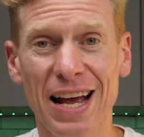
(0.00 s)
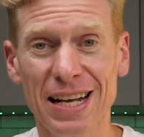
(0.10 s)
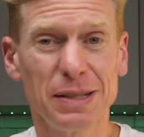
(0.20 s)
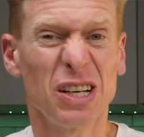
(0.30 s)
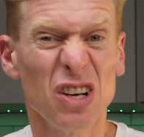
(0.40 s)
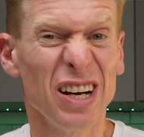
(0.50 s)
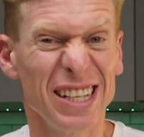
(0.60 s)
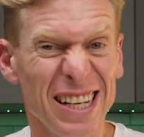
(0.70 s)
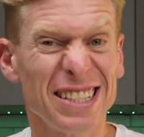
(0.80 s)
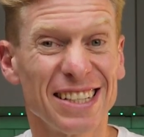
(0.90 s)
it's a good
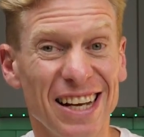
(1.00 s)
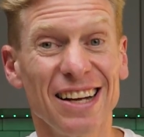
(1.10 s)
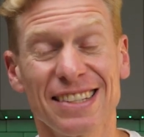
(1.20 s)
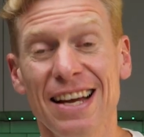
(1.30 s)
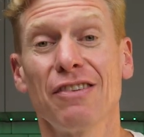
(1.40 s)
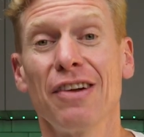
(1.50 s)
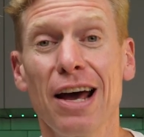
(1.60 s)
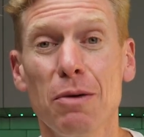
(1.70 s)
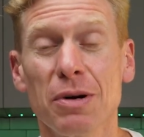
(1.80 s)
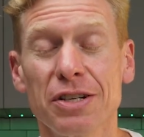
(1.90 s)
idea to cut down on
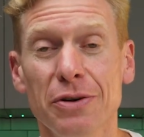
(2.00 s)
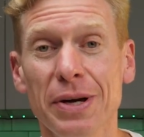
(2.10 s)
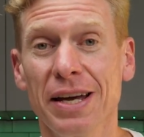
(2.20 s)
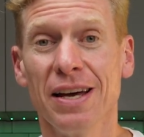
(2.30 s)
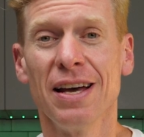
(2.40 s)
how much you eat.